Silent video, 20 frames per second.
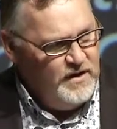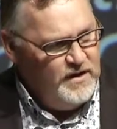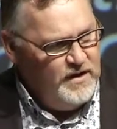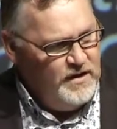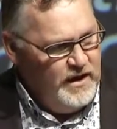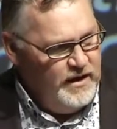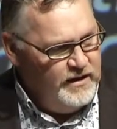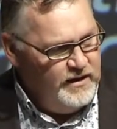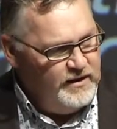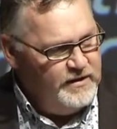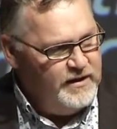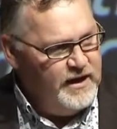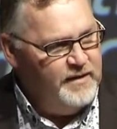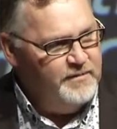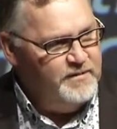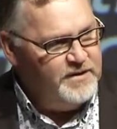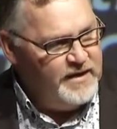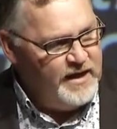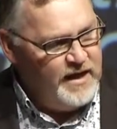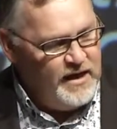in their teams
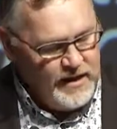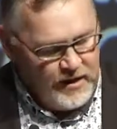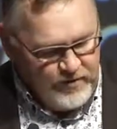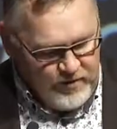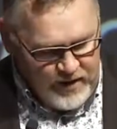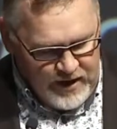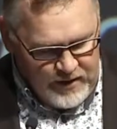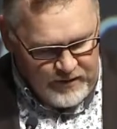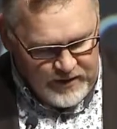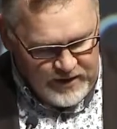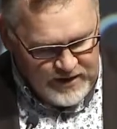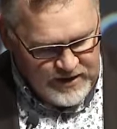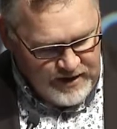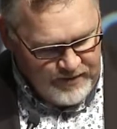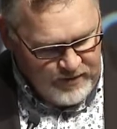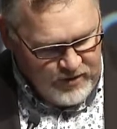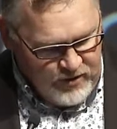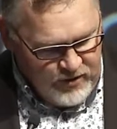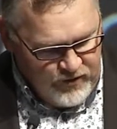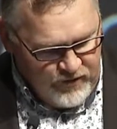and how they relate with their
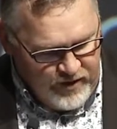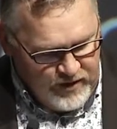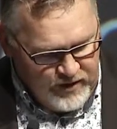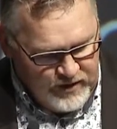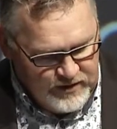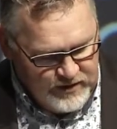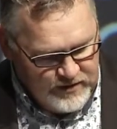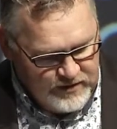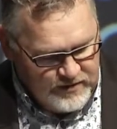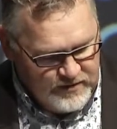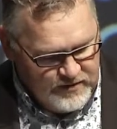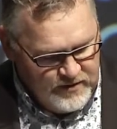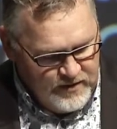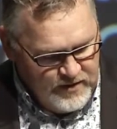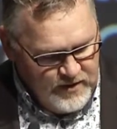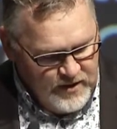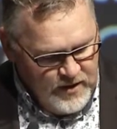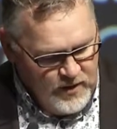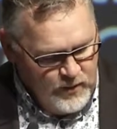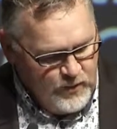subcontractors.
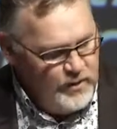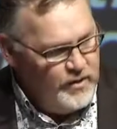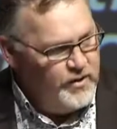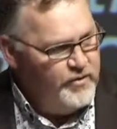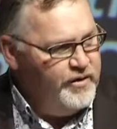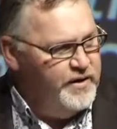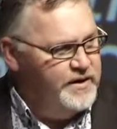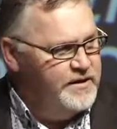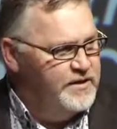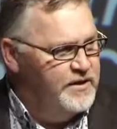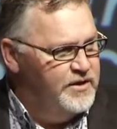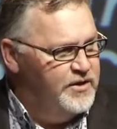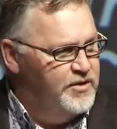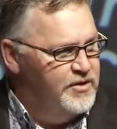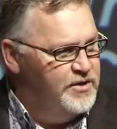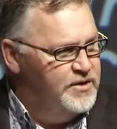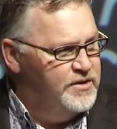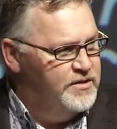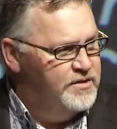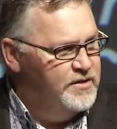We're increasing the
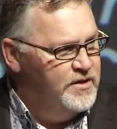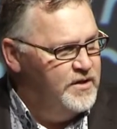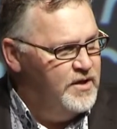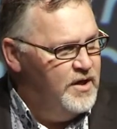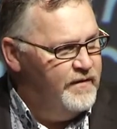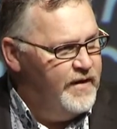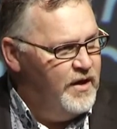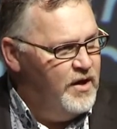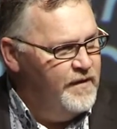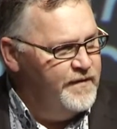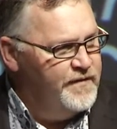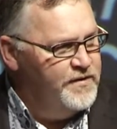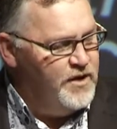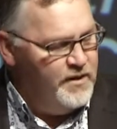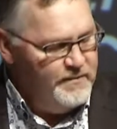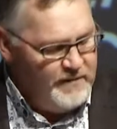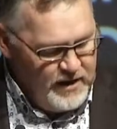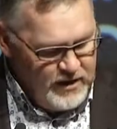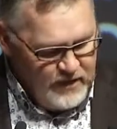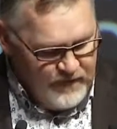use of our off-site
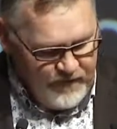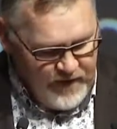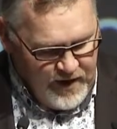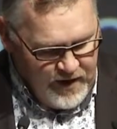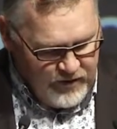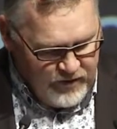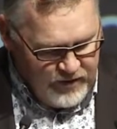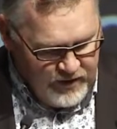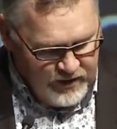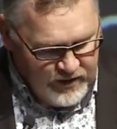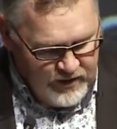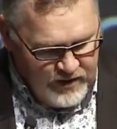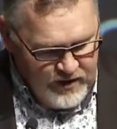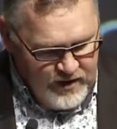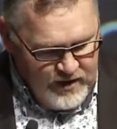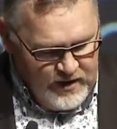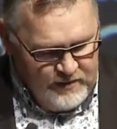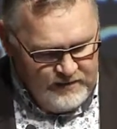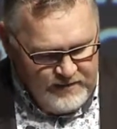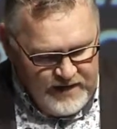manufacturing
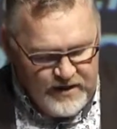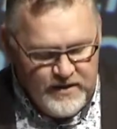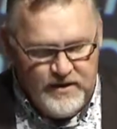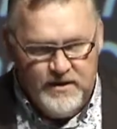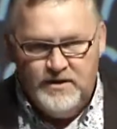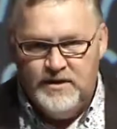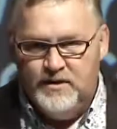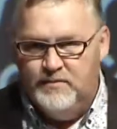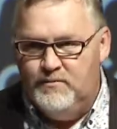methods and